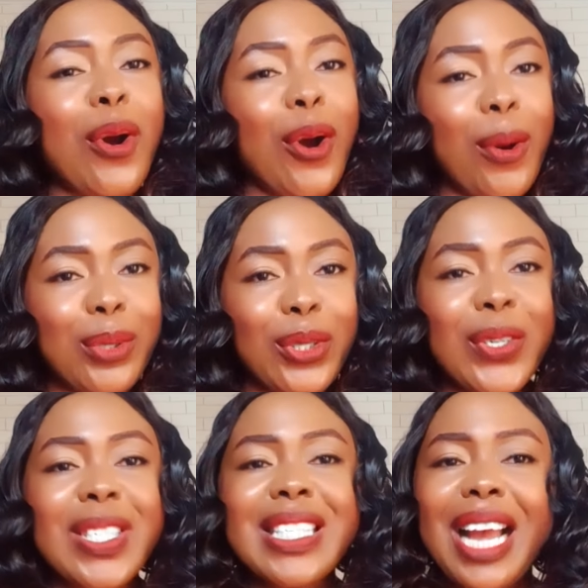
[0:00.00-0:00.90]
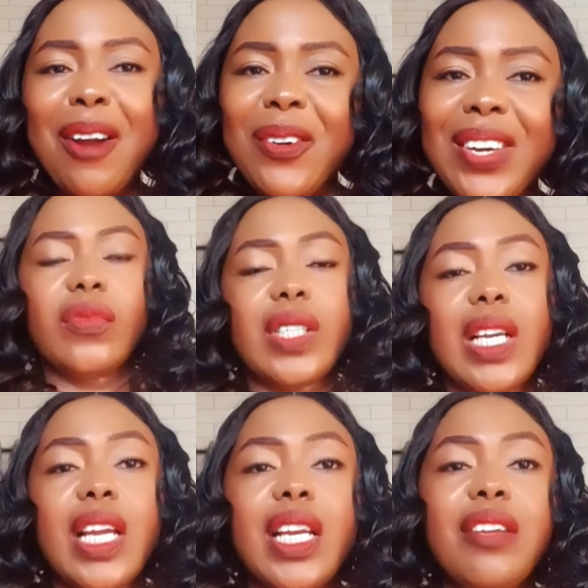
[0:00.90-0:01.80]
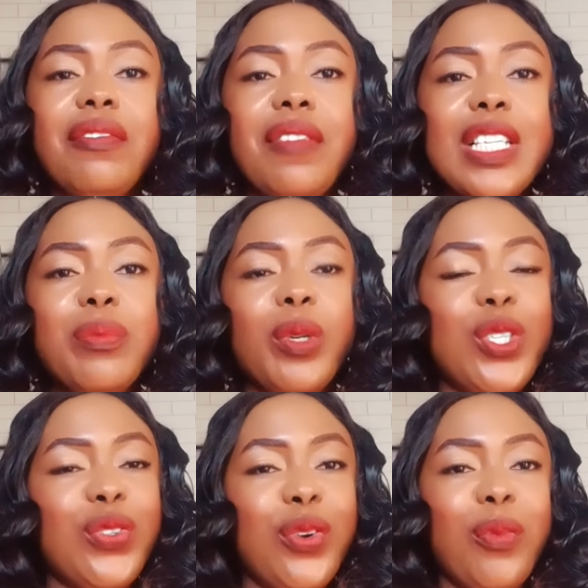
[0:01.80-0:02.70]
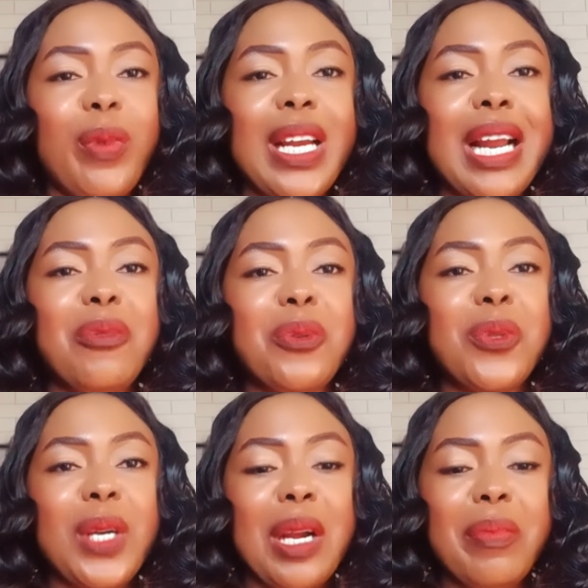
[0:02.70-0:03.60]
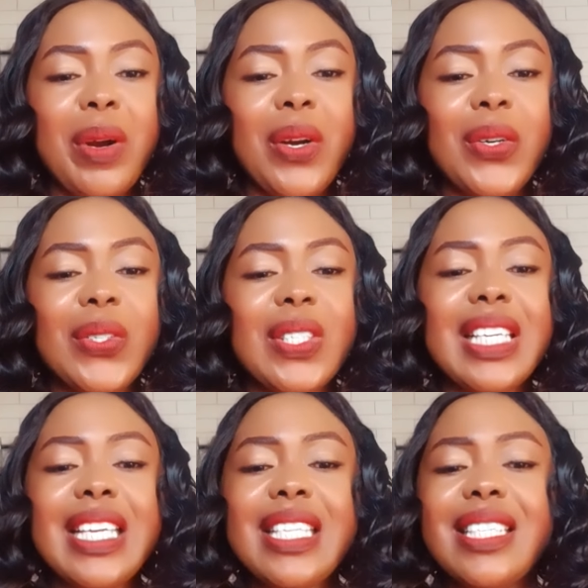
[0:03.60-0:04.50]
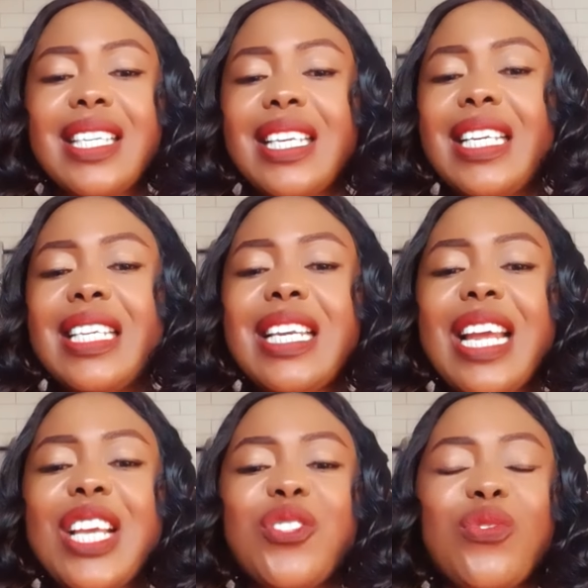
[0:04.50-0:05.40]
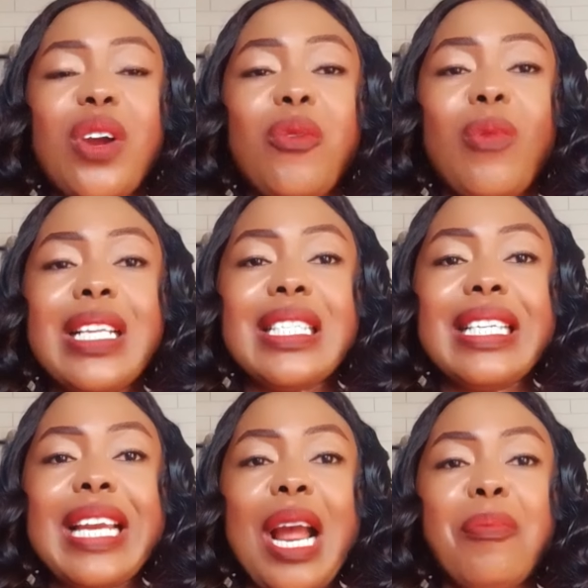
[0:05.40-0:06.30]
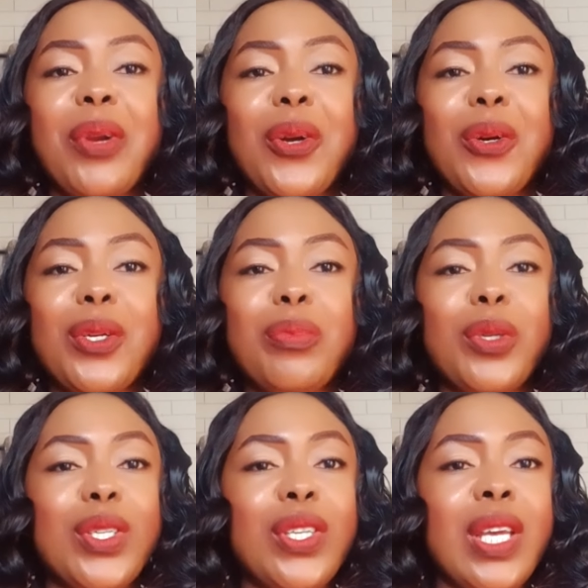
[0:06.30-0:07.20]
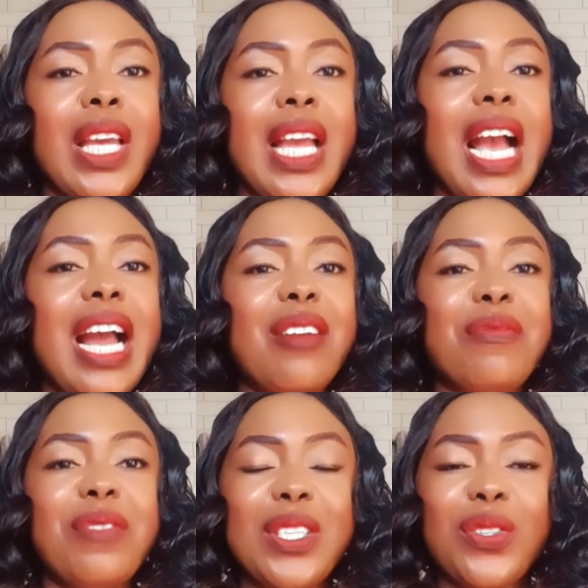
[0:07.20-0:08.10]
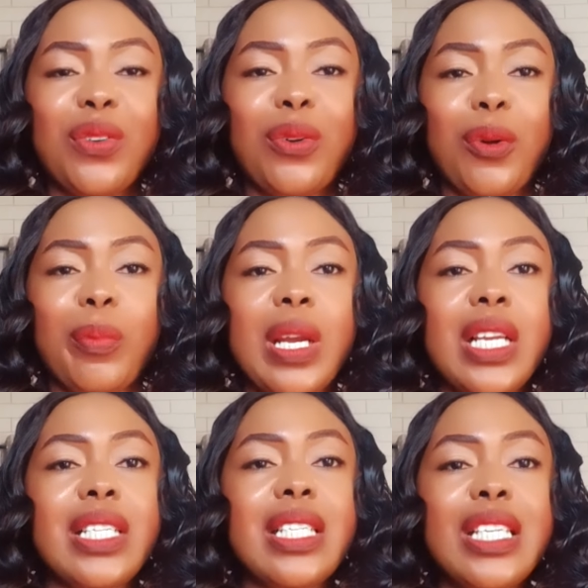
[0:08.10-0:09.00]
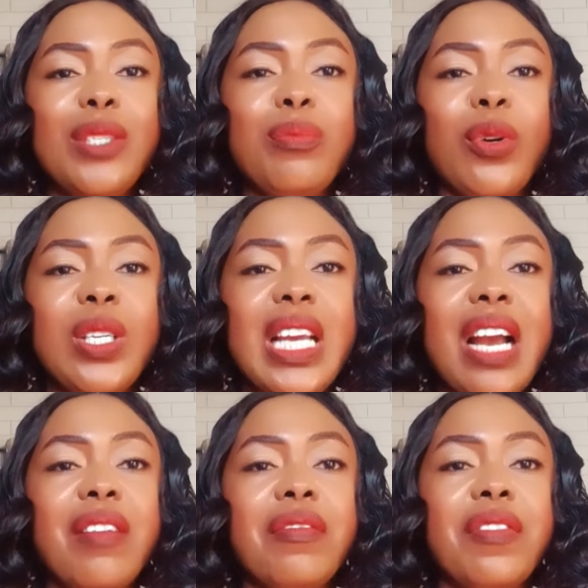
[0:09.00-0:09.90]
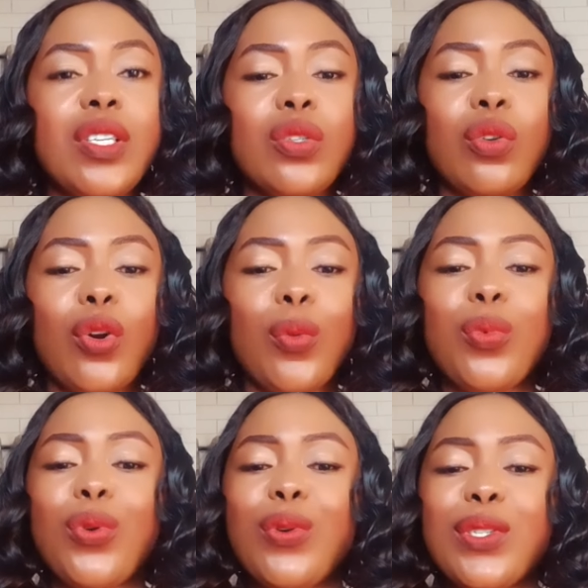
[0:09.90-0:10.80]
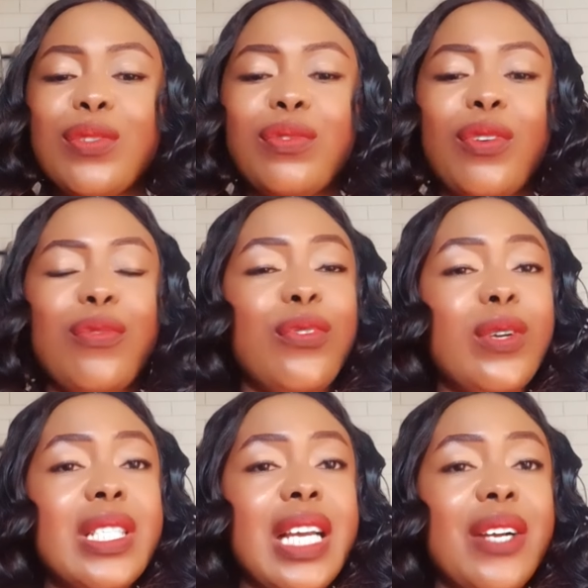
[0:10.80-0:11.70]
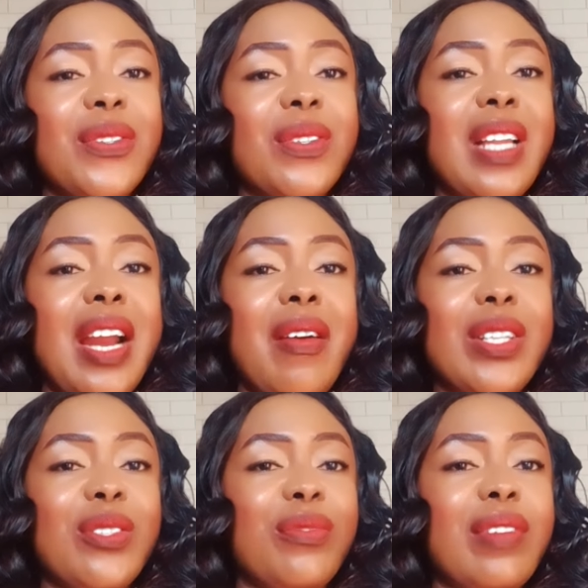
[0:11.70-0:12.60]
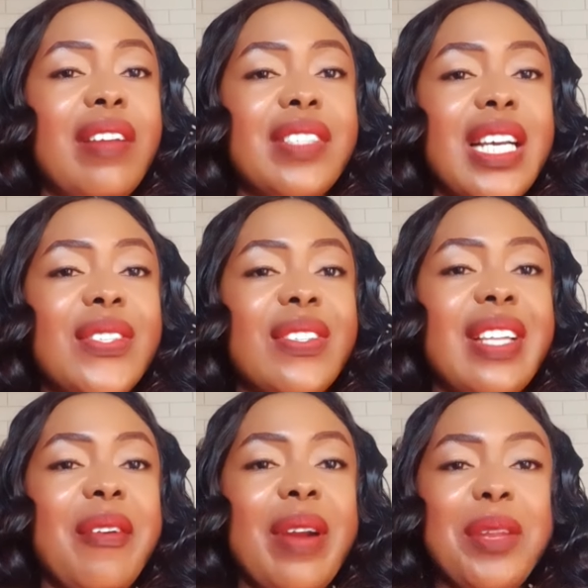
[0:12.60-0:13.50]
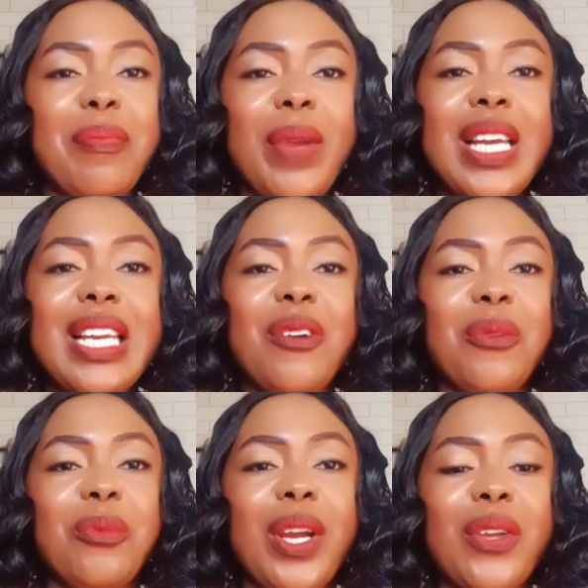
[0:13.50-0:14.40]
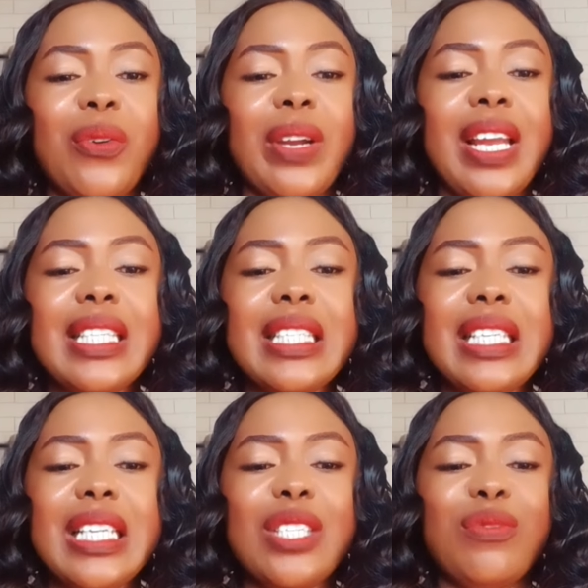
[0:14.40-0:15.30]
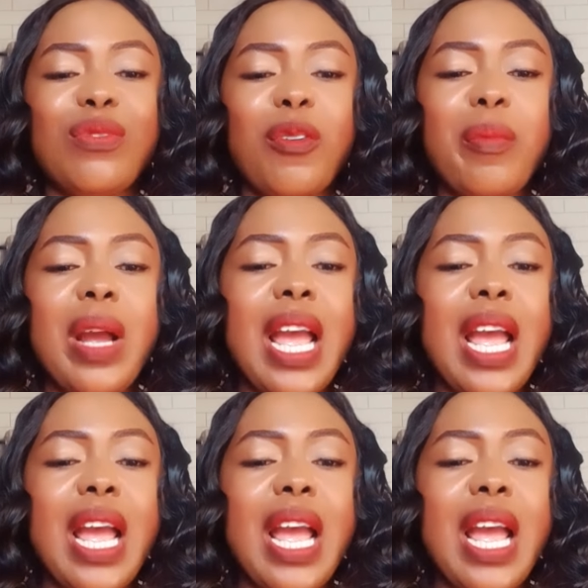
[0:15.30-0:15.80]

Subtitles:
options out there. The first body scrub that I will talk about is the Eden Extra Whitening Apricot Body and Face Scrub. This body and face scrub goes for 4,000 naira to 5,000 naira depending on where you're getting it from,